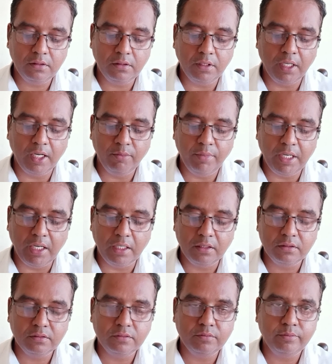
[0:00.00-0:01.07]
Alba,
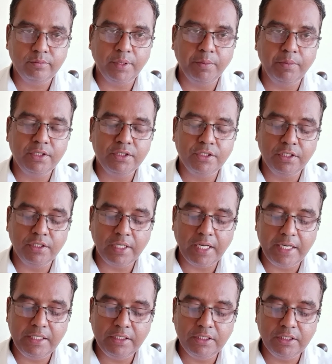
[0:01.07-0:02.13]
published in
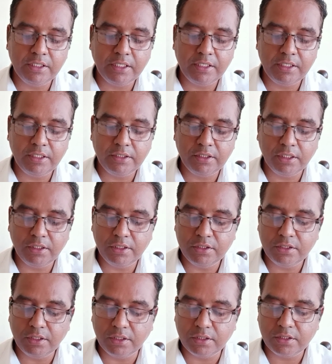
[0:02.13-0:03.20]

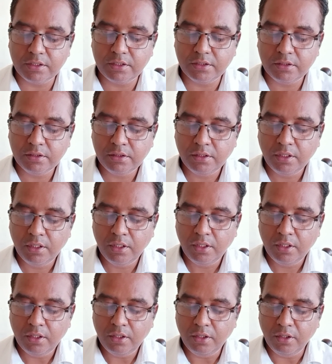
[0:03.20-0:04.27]
1936,
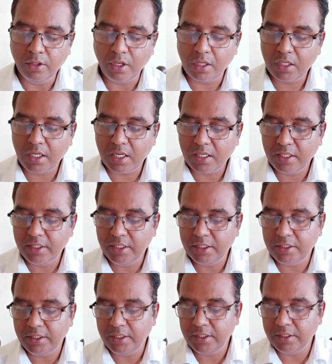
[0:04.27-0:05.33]
Lorca
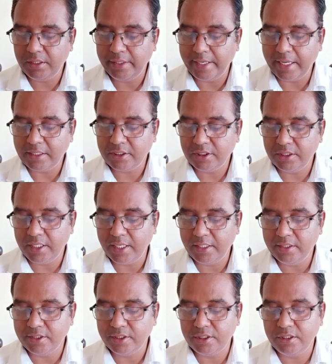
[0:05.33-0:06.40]
created a
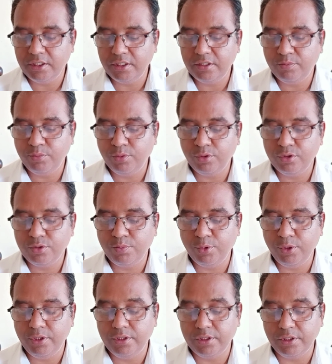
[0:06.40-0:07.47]
nationalistic prose
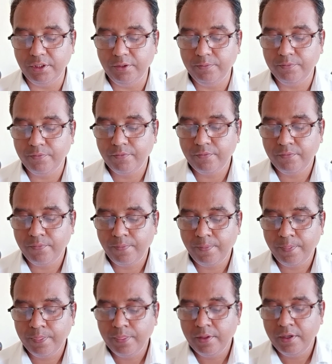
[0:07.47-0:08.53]
poetry,
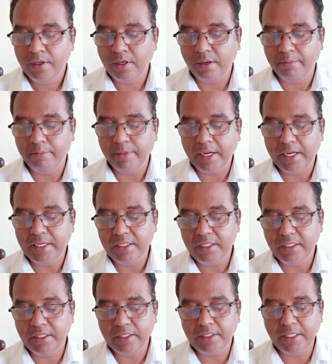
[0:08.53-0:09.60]

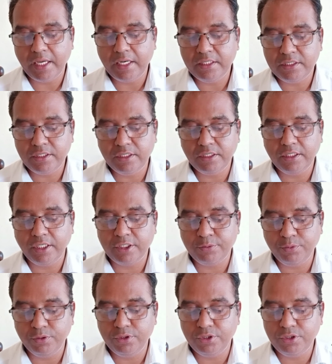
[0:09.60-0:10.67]
combining realistic
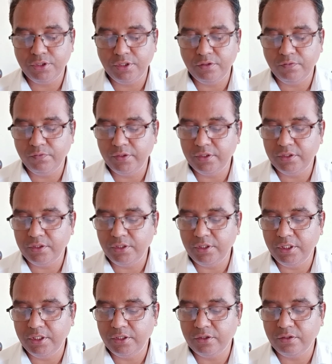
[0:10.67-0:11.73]
exposition with
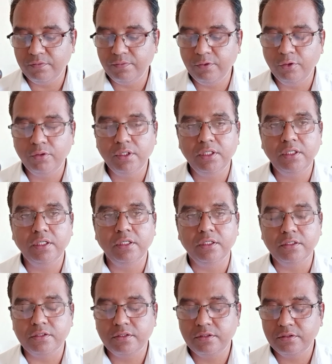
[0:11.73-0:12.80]
theatre of local
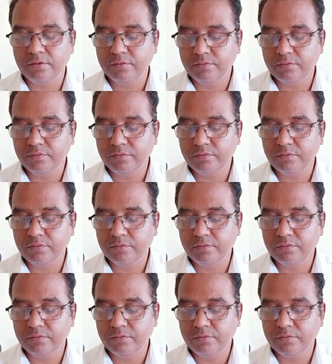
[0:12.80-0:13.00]
colors.